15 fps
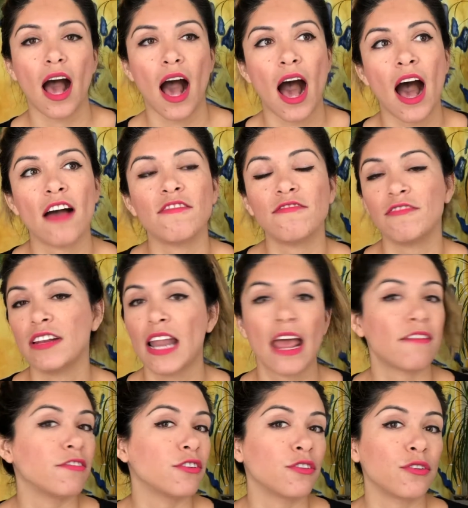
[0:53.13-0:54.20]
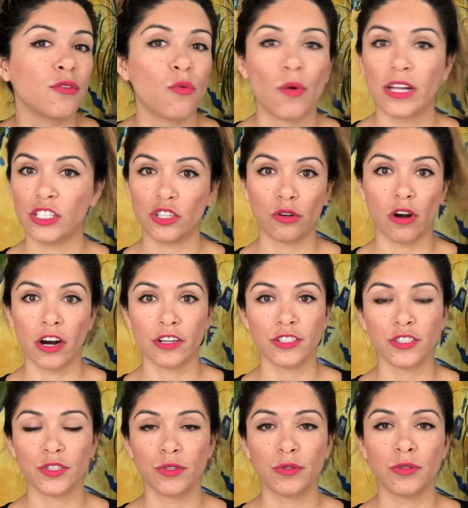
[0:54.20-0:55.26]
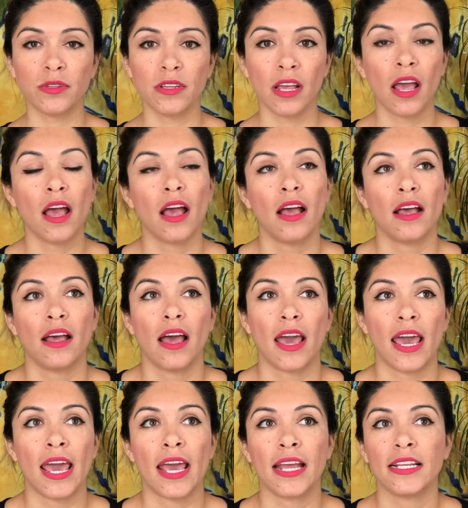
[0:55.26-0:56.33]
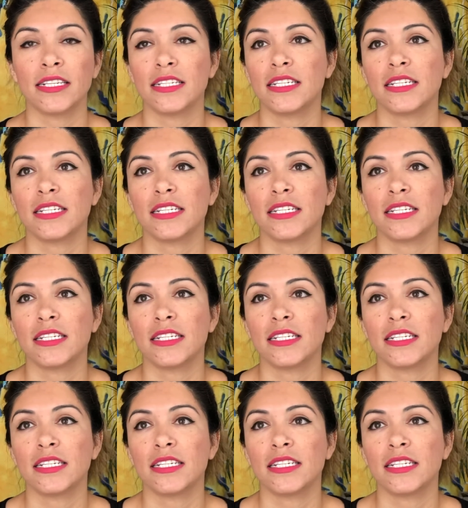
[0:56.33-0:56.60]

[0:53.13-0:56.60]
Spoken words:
I've never went to art school, and